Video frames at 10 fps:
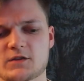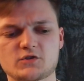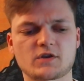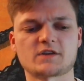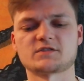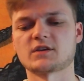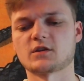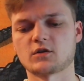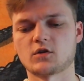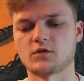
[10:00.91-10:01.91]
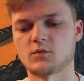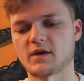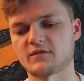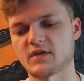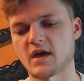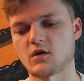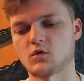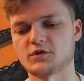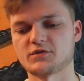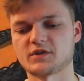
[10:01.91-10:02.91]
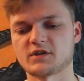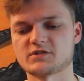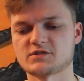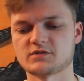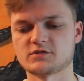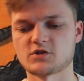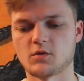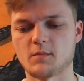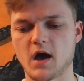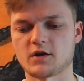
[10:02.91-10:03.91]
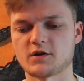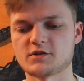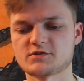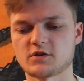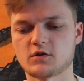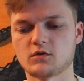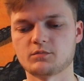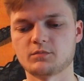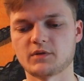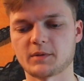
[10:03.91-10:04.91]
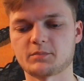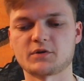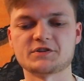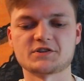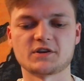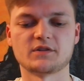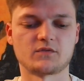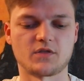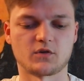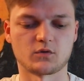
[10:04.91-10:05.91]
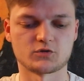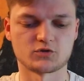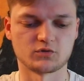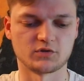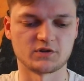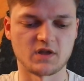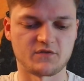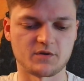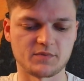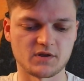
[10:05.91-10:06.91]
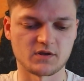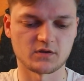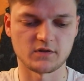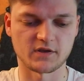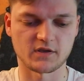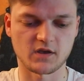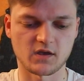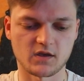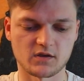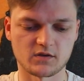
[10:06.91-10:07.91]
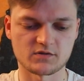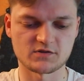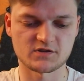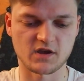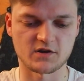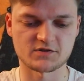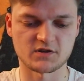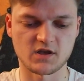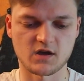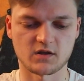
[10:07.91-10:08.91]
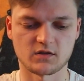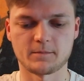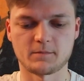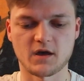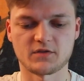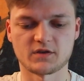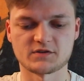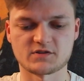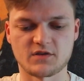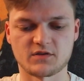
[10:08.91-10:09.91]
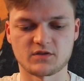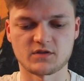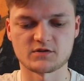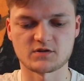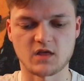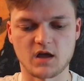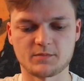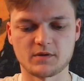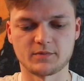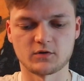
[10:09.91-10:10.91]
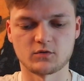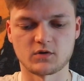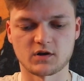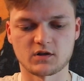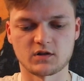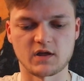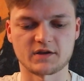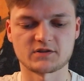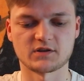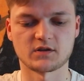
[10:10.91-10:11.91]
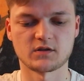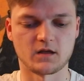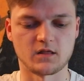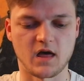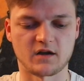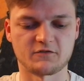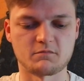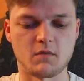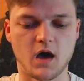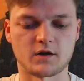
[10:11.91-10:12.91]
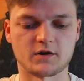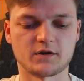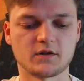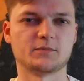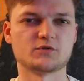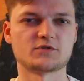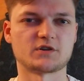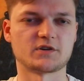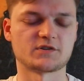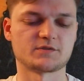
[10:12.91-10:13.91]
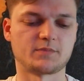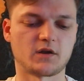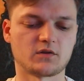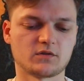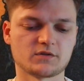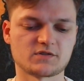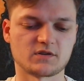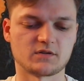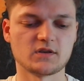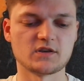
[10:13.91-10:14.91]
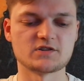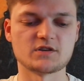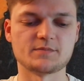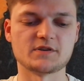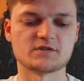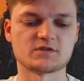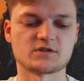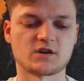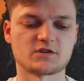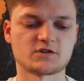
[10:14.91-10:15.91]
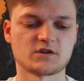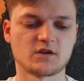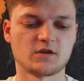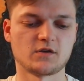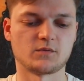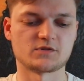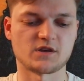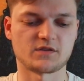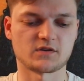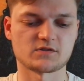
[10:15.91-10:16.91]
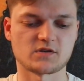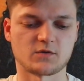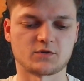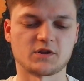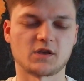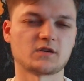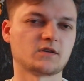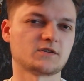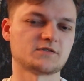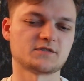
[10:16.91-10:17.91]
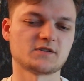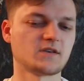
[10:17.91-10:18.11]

Do you guys think it'll go the way of that? Or do you think it's so modern and so like printed that there will truly never be like a scarcity on it? My thing is, I think that there's a lot of people who are collecting a lot of modern boosters, bundles, and ETBs and such, which I think is like ridiculous.